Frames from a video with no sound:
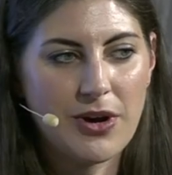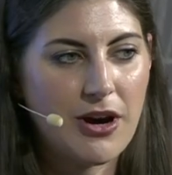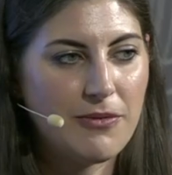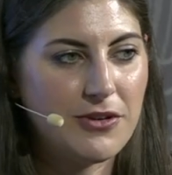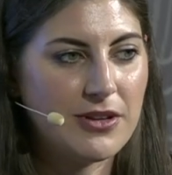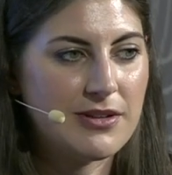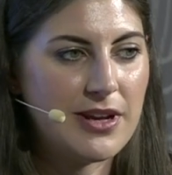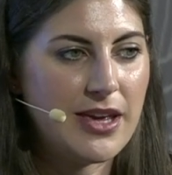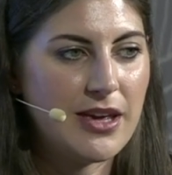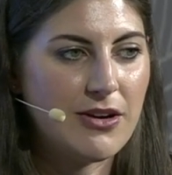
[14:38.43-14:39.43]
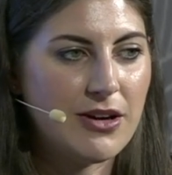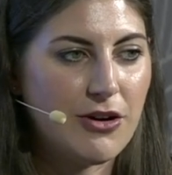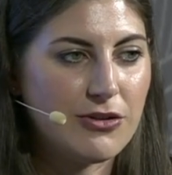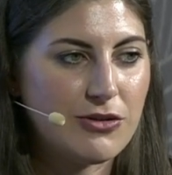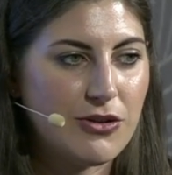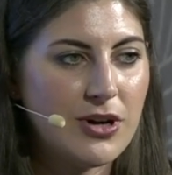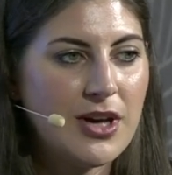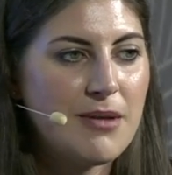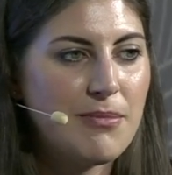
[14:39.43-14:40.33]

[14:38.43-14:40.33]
we're obviously also